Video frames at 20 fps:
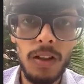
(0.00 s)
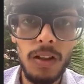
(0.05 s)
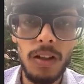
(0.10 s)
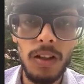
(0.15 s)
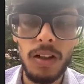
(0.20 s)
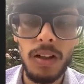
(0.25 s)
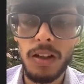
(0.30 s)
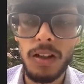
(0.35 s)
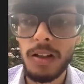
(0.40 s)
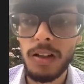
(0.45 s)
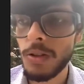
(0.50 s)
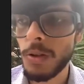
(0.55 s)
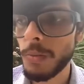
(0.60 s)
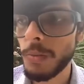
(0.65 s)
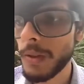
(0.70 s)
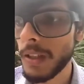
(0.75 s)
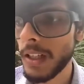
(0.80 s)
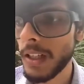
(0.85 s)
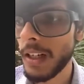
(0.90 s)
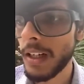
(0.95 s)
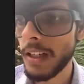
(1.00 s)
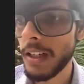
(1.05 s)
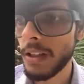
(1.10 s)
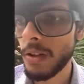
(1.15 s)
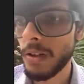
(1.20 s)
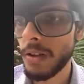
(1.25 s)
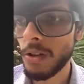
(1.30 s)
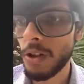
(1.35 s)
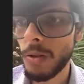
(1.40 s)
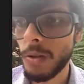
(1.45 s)
UPI
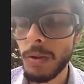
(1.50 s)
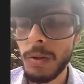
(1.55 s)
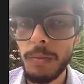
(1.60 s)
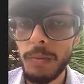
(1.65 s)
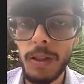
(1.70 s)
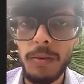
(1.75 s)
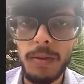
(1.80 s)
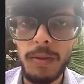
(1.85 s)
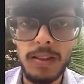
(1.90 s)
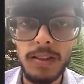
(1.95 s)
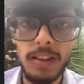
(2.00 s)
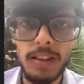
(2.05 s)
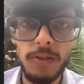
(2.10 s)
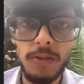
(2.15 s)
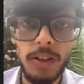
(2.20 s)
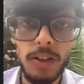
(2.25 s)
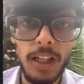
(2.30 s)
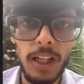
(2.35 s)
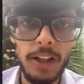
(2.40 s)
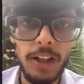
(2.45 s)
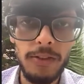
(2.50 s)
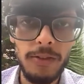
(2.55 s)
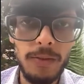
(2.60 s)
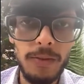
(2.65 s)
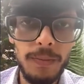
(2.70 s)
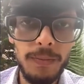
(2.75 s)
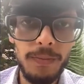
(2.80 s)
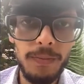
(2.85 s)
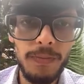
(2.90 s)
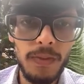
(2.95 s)
or normal payments that we have,
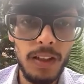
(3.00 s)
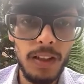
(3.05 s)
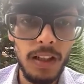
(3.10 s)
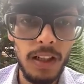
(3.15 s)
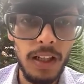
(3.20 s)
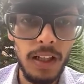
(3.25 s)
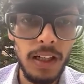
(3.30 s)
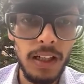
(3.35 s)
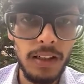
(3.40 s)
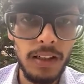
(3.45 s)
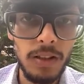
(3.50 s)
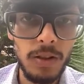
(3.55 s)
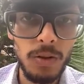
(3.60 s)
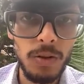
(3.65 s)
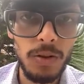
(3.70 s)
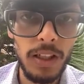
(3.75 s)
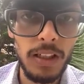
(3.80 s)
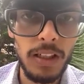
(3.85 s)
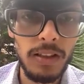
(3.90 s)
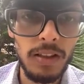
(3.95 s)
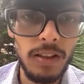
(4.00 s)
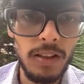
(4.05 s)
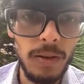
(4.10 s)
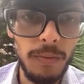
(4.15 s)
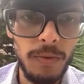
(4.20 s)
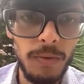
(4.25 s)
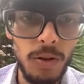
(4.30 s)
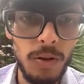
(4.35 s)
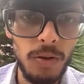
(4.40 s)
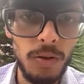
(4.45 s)
and you get the
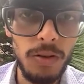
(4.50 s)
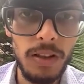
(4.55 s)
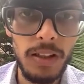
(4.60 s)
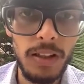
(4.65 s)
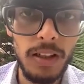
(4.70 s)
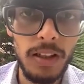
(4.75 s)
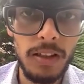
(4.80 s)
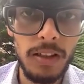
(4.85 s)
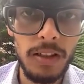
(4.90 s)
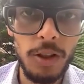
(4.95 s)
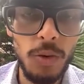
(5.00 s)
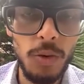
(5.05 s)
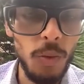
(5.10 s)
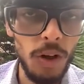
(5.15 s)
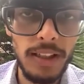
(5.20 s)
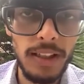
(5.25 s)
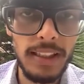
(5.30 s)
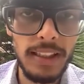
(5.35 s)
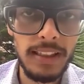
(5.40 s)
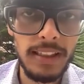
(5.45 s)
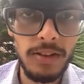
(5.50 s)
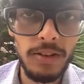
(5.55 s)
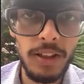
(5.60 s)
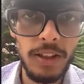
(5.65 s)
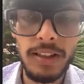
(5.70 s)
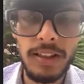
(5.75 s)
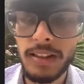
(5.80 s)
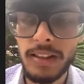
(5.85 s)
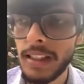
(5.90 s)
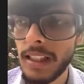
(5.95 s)
crypto in the new wallet that's
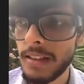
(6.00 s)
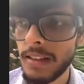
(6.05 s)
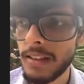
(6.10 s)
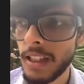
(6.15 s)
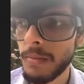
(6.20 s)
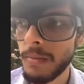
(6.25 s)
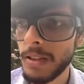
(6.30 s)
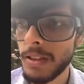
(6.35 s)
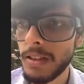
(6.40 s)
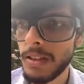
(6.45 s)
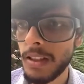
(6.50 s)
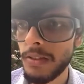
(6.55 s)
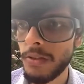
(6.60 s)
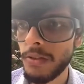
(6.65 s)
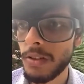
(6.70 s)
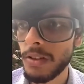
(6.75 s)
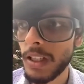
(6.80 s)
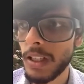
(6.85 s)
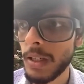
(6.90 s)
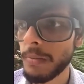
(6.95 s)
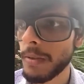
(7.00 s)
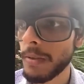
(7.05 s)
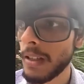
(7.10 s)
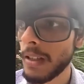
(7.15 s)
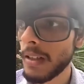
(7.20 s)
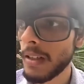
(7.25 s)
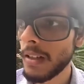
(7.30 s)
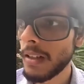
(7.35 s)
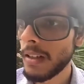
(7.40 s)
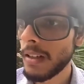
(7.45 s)
created that time itself for the app,
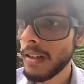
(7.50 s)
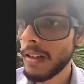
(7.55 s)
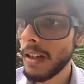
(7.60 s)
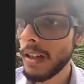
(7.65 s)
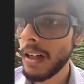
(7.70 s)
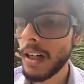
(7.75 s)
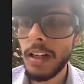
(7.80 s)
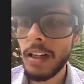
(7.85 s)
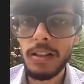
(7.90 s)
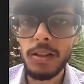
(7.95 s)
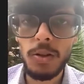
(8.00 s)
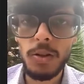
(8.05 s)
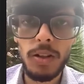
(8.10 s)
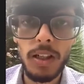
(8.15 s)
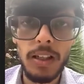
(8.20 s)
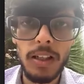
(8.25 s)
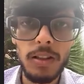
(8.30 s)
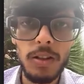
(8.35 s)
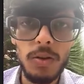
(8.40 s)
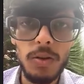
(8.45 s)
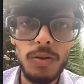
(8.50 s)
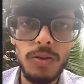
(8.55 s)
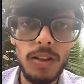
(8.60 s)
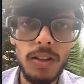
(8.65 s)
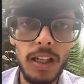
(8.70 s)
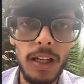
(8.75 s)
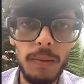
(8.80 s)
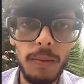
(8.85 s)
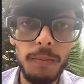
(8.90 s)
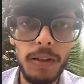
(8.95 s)
and you can use the
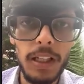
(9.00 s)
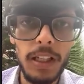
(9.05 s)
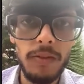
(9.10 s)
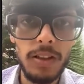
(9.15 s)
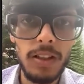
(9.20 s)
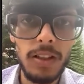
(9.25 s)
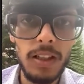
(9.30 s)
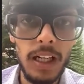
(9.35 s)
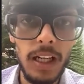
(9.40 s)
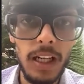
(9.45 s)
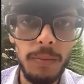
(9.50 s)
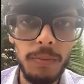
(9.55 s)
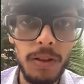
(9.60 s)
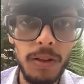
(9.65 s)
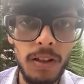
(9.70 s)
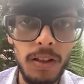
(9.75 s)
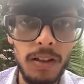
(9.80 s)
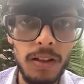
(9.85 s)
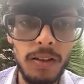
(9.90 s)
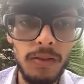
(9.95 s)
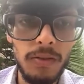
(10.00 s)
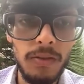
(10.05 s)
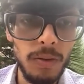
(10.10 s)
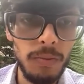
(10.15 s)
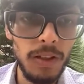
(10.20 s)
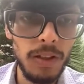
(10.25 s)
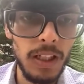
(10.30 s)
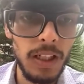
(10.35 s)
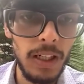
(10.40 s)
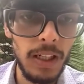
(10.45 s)
app, play with the app, earn
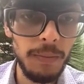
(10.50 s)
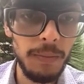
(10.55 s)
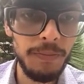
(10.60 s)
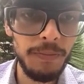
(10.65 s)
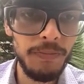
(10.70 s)
from the app,